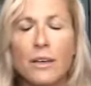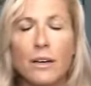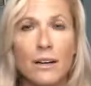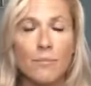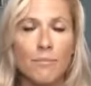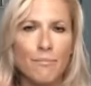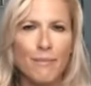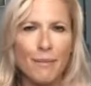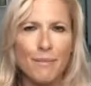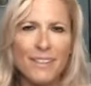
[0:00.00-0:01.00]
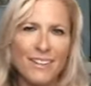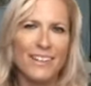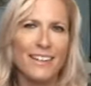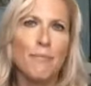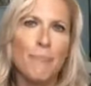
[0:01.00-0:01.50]
I'm
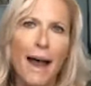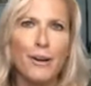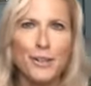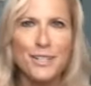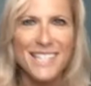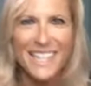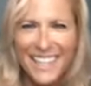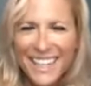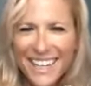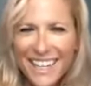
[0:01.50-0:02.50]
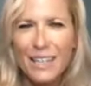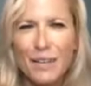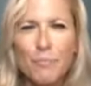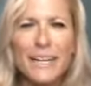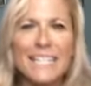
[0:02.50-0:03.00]
hearing it matters,
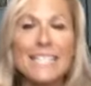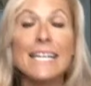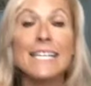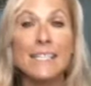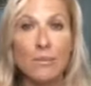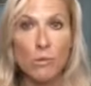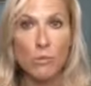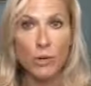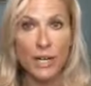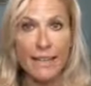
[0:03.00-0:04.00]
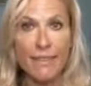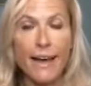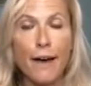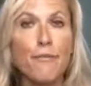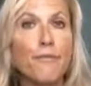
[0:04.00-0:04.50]
but it doesn't when we're in
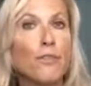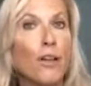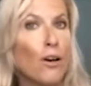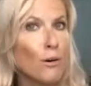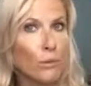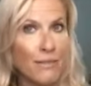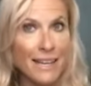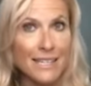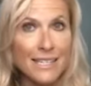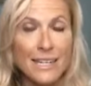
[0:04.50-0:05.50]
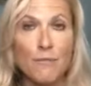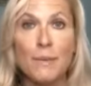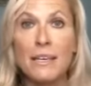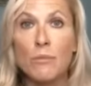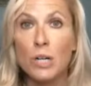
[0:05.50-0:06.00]
that flow, we're in that state of
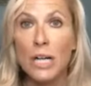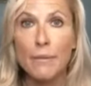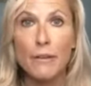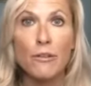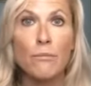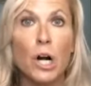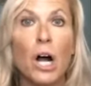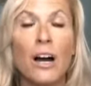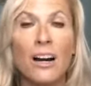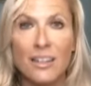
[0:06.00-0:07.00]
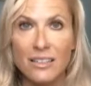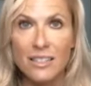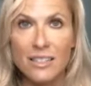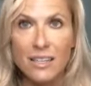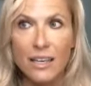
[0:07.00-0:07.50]
being, we're coming from our
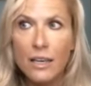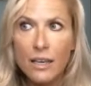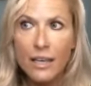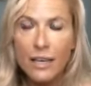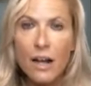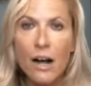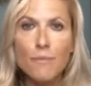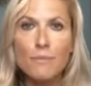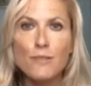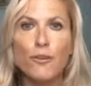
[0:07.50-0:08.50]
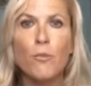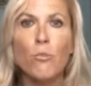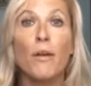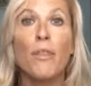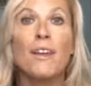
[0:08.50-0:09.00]
heart. It comes
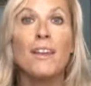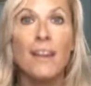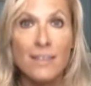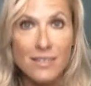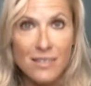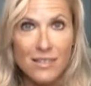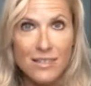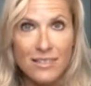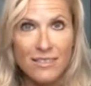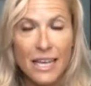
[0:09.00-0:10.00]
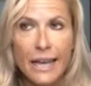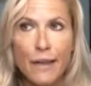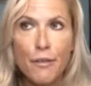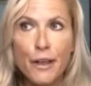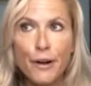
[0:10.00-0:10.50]
from within us.
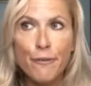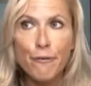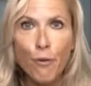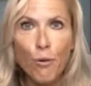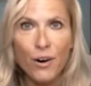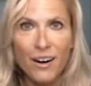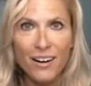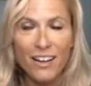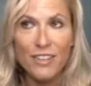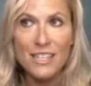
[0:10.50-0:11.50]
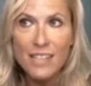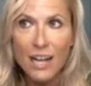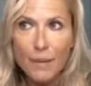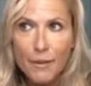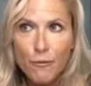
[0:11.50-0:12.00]
Therefore, if it's
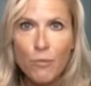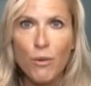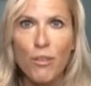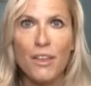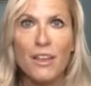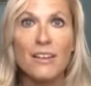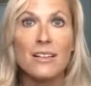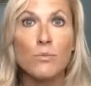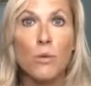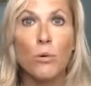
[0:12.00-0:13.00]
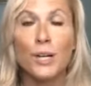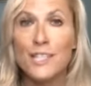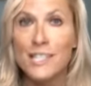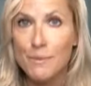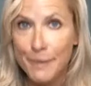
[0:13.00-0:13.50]
coming from within us while we're in a
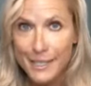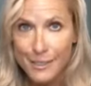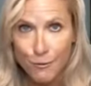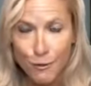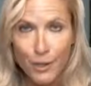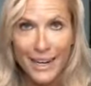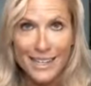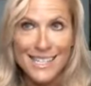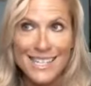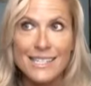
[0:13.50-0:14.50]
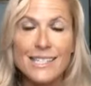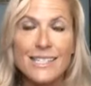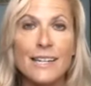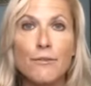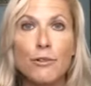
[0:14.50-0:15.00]
space of grace, in a
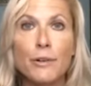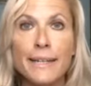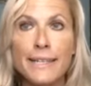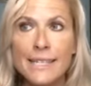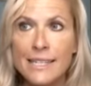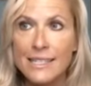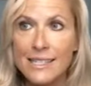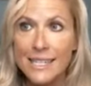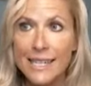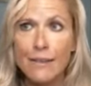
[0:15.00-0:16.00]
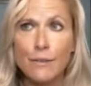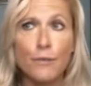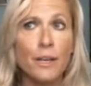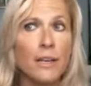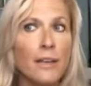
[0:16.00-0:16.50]
state of grace, in a state
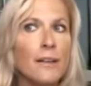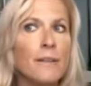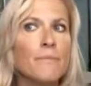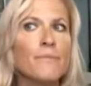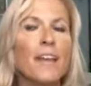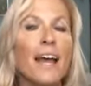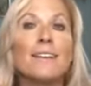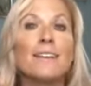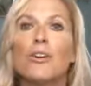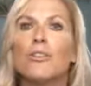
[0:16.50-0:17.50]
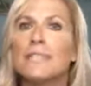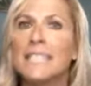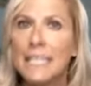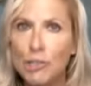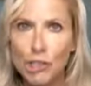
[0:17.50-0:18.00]
of
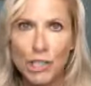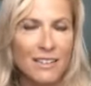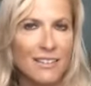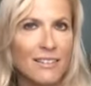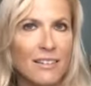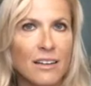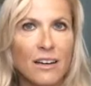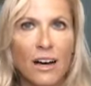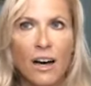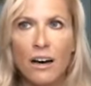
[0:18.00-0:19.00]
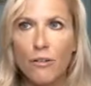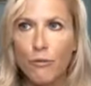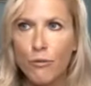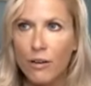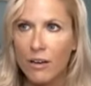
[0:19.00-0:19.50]
exaltation,
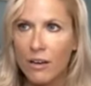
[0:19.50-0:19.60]
of